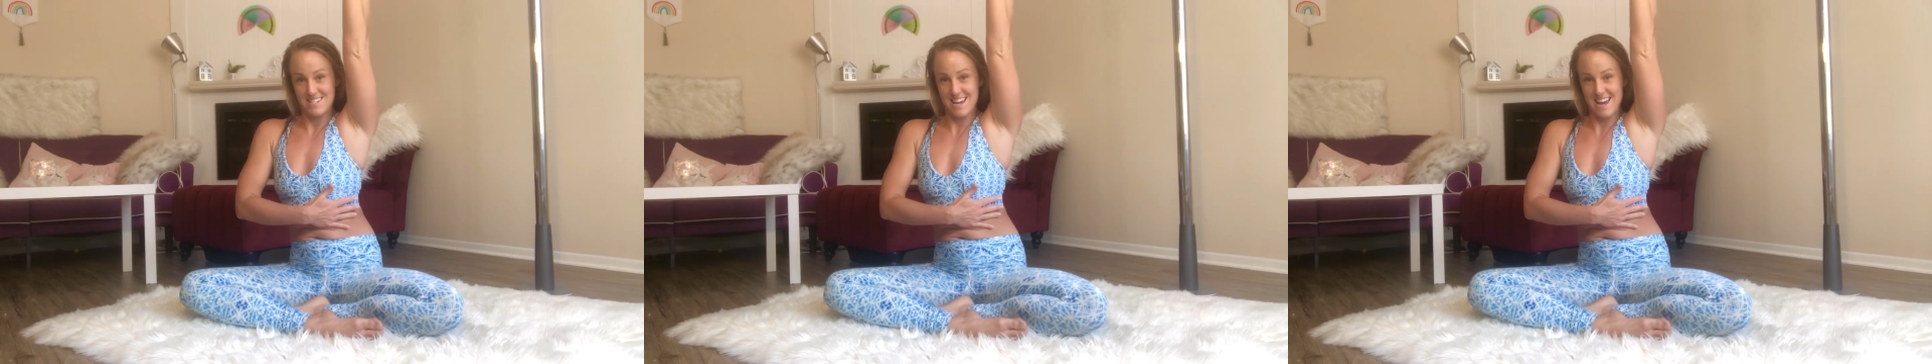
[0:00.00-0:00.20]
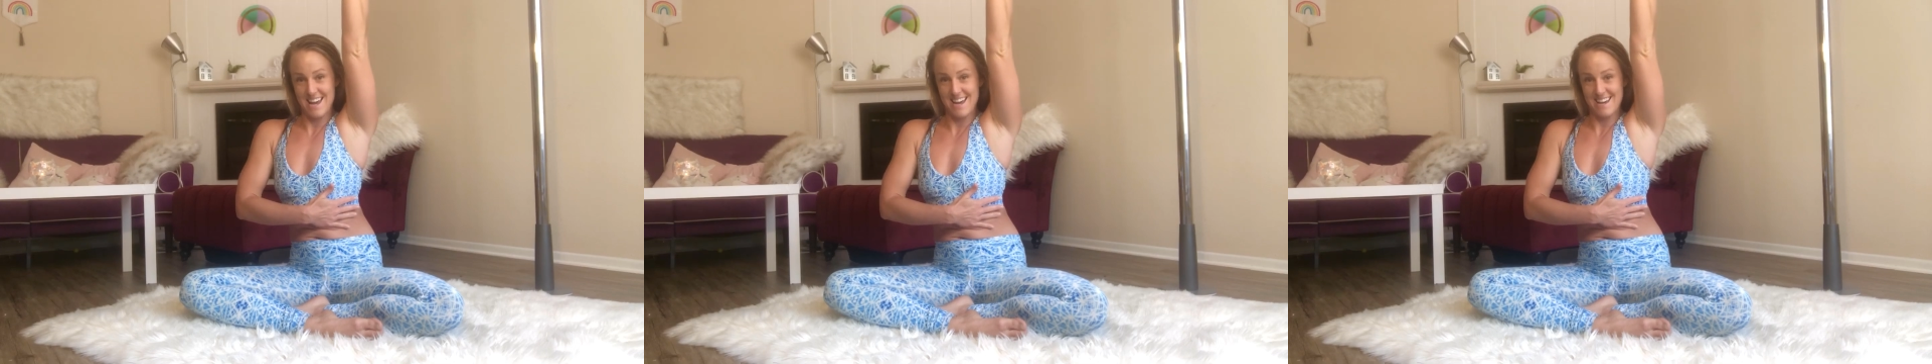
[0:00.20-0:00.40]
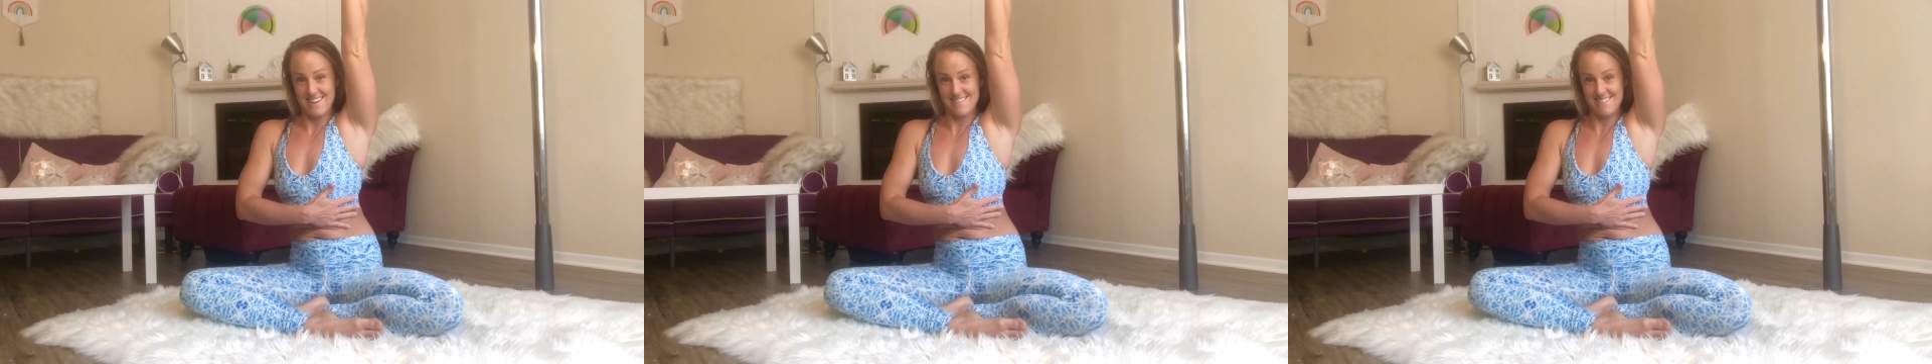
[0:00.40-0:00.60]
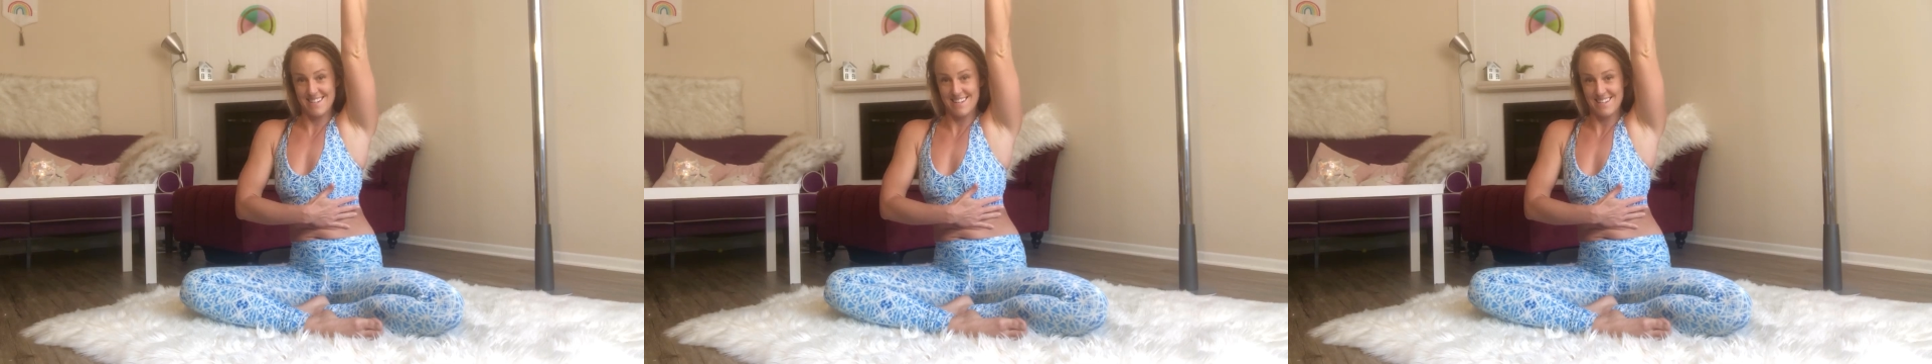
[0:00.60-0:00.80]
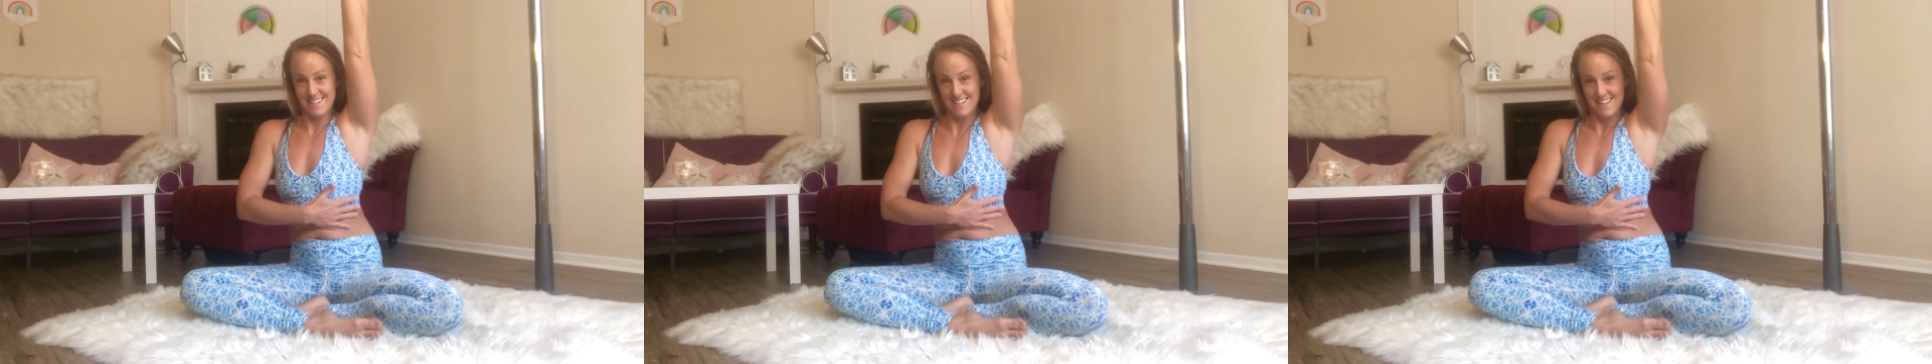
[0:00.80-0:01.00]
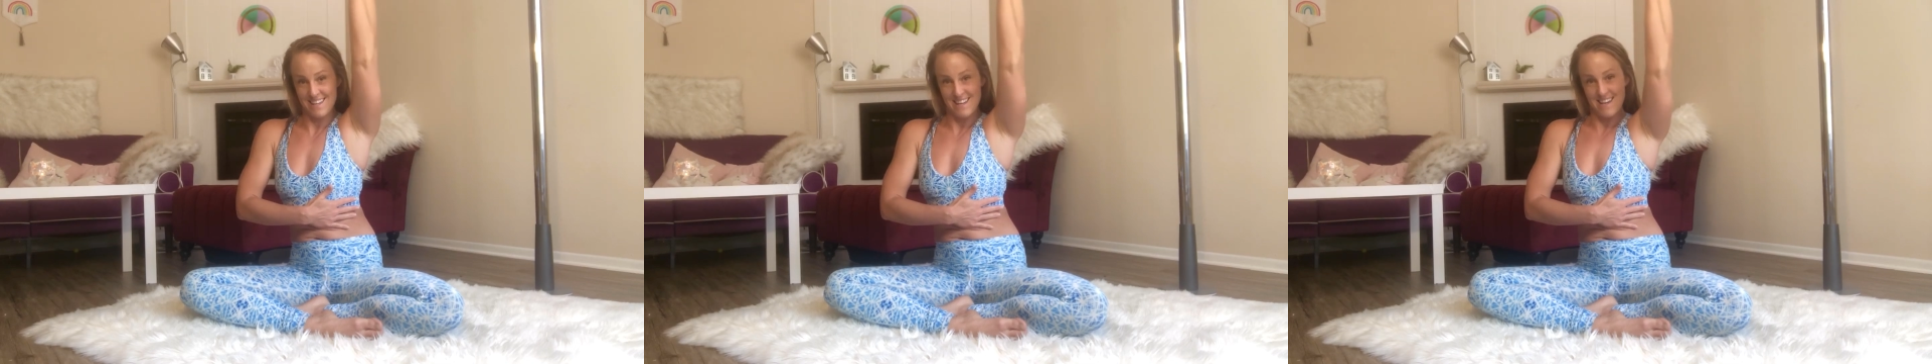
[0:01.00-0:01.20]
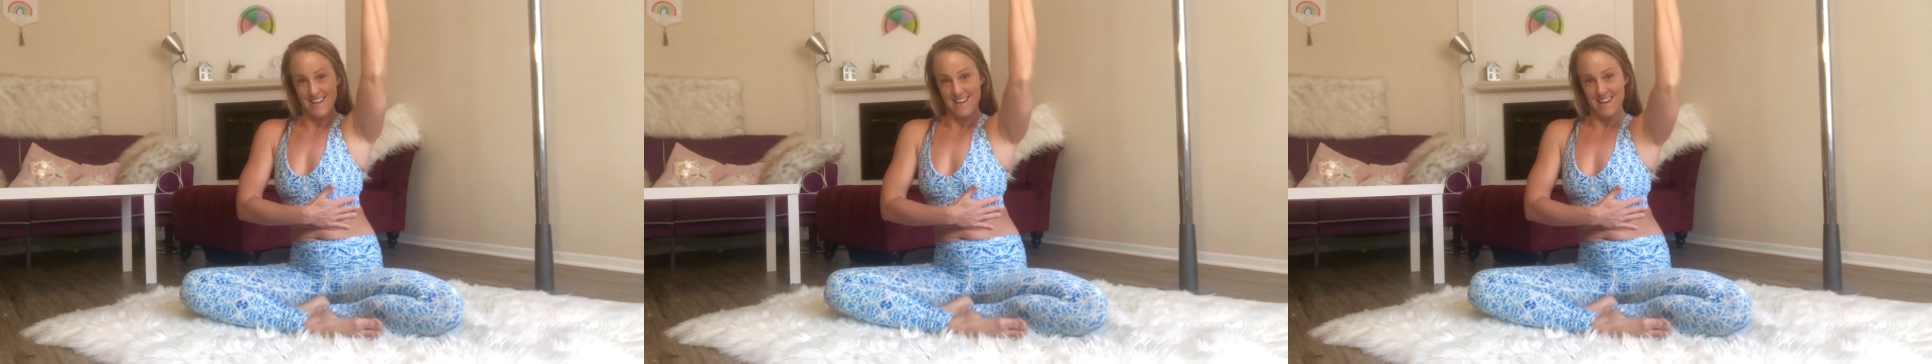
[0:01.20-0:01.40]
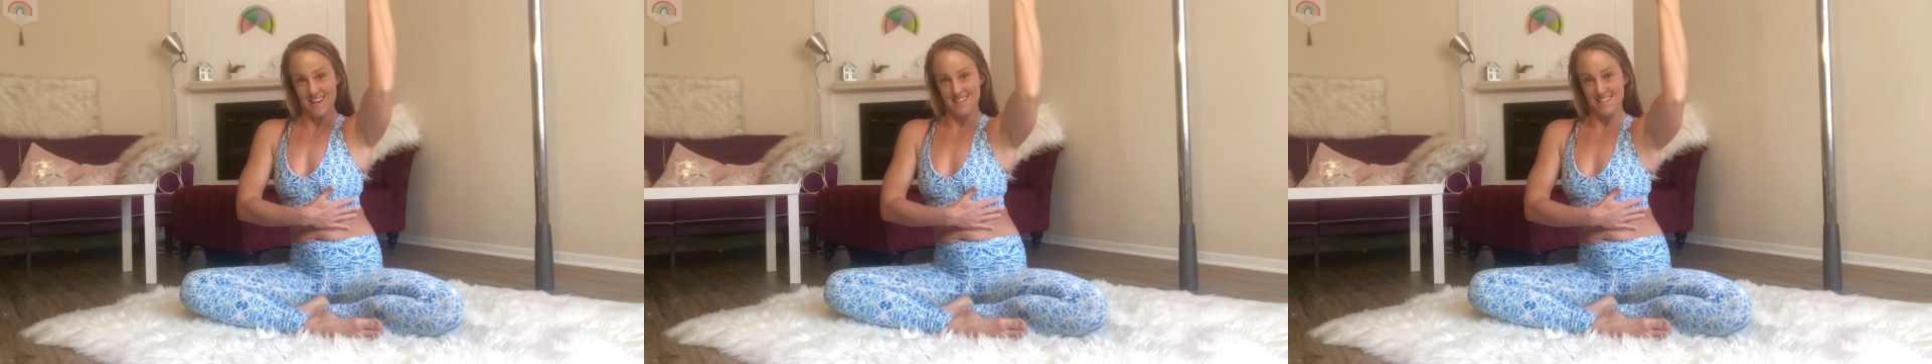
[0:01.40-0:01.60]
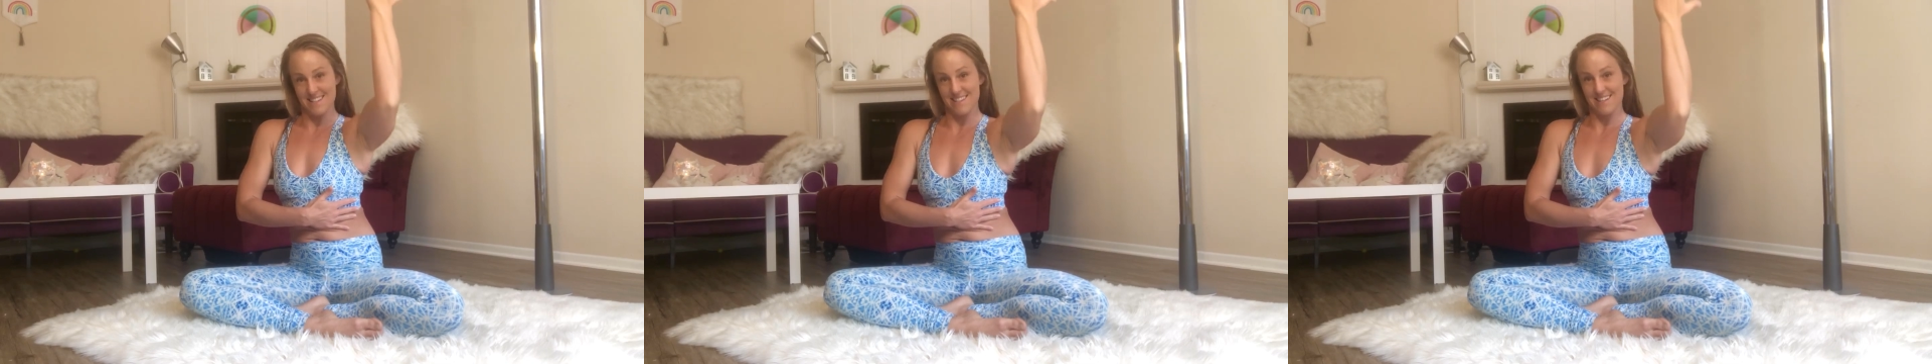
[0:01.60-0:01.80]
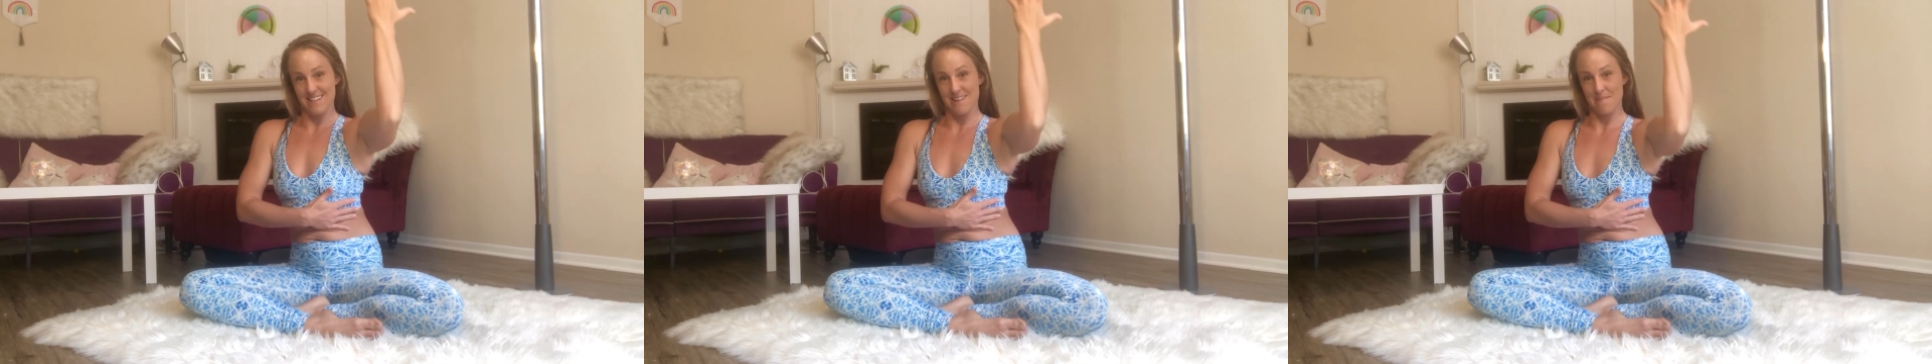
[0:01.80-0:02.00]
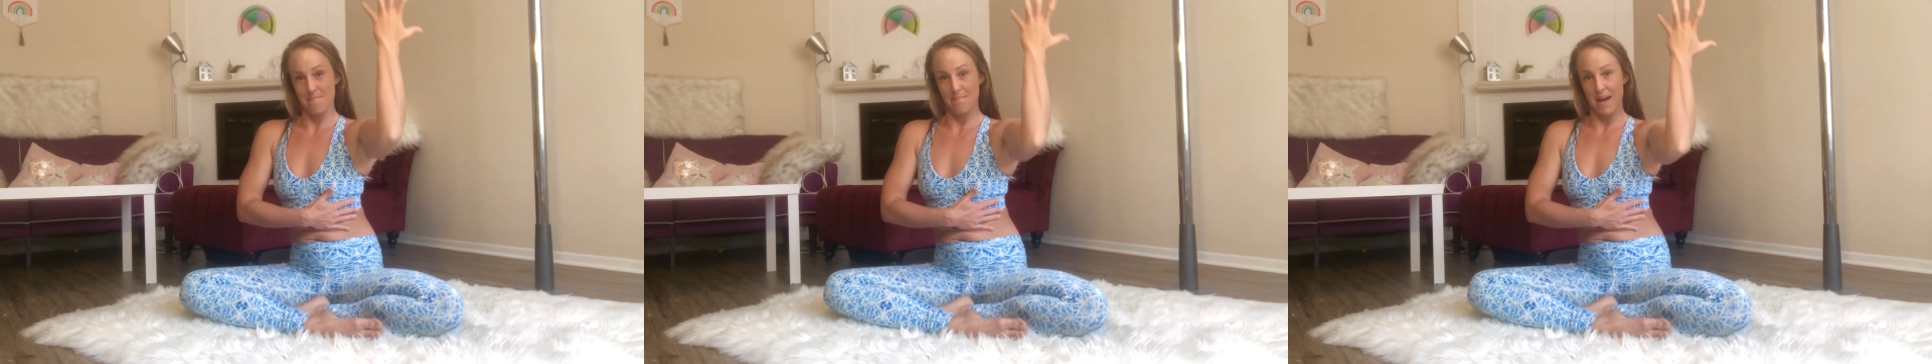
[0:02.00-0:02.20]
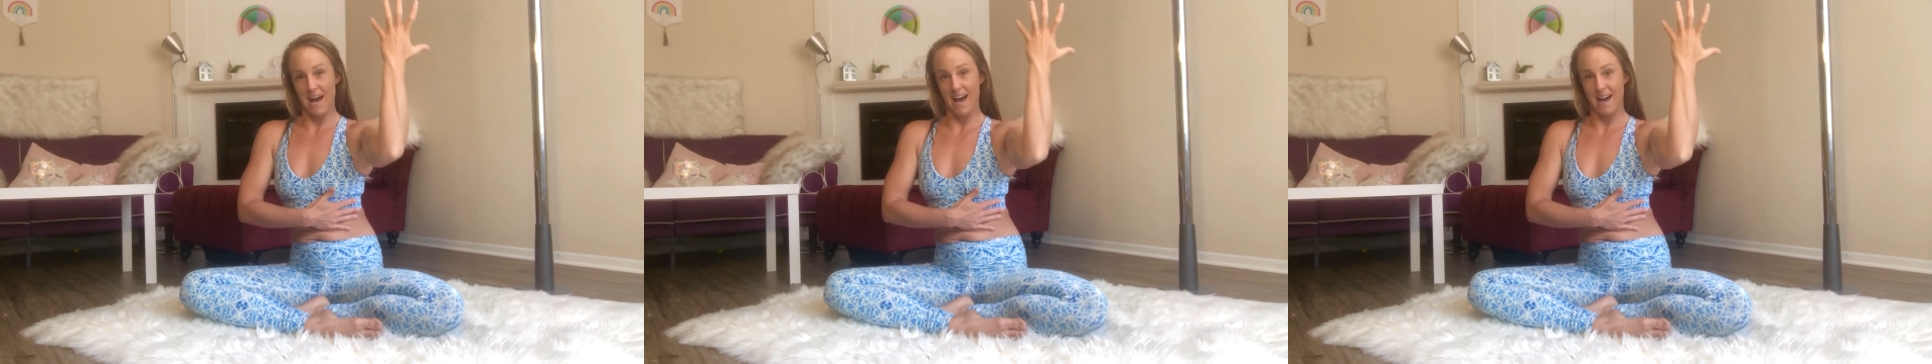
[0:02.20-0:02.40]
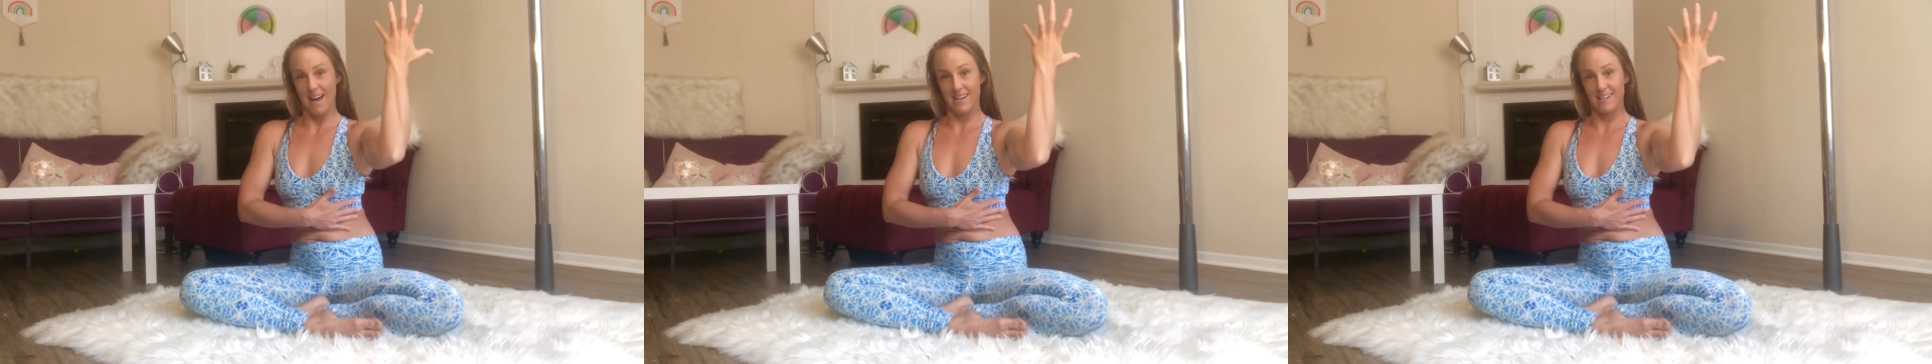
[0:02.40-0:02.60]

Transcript: down, and then you can come back.